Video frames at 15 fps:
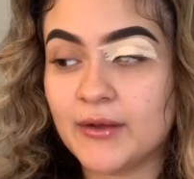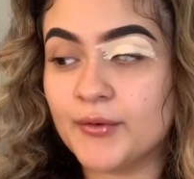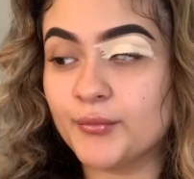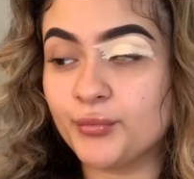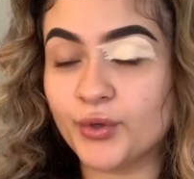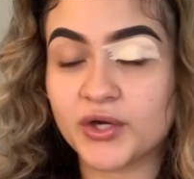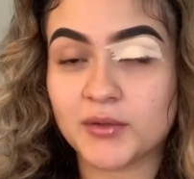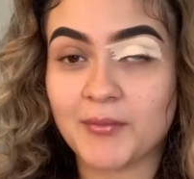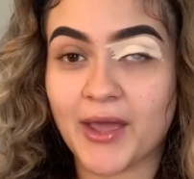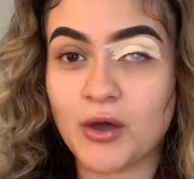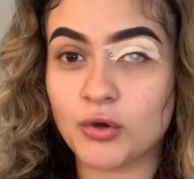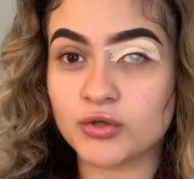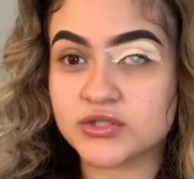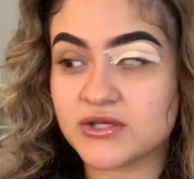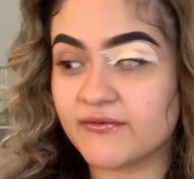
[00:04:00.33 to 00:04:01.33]
one of my
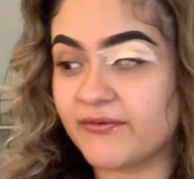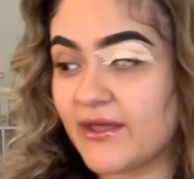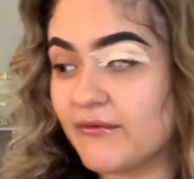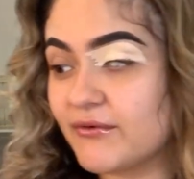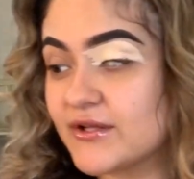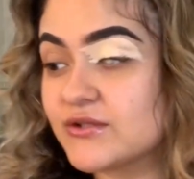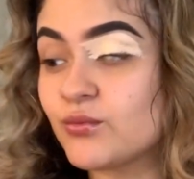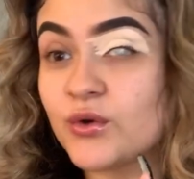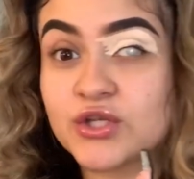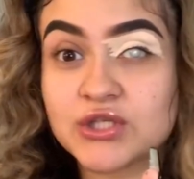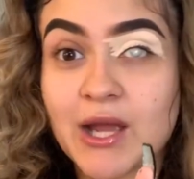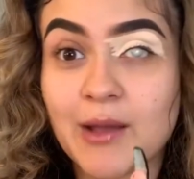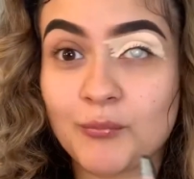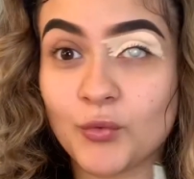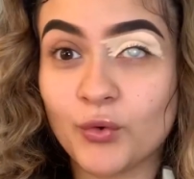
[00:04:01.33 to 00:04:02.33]
OG favorites, which
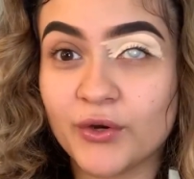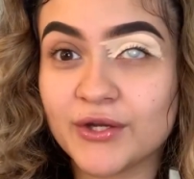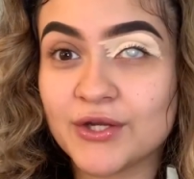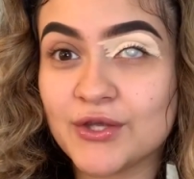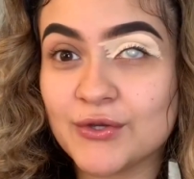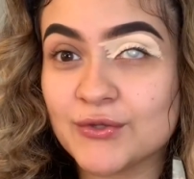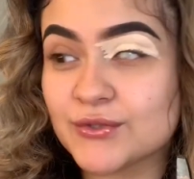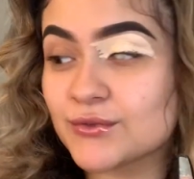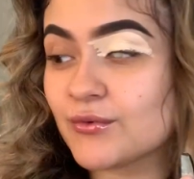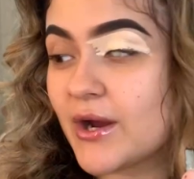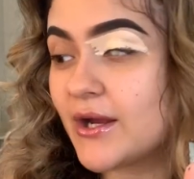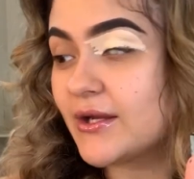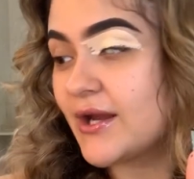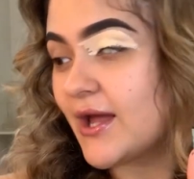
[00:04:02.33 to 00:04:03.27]
I'm going to use right